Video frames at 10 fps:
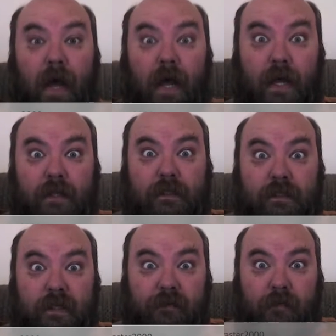eyes
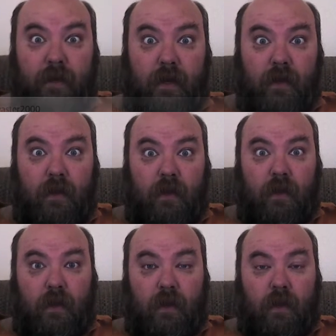deceiving me?
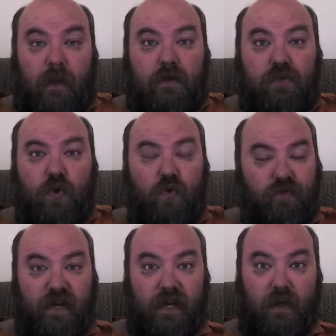Two
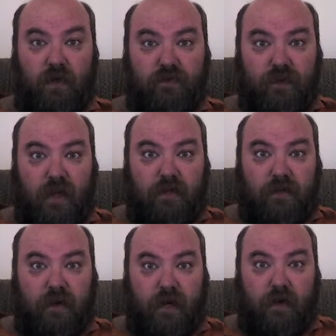videos for Das
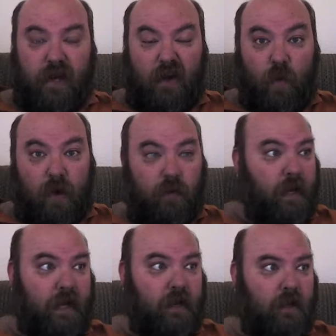Gregor in one week?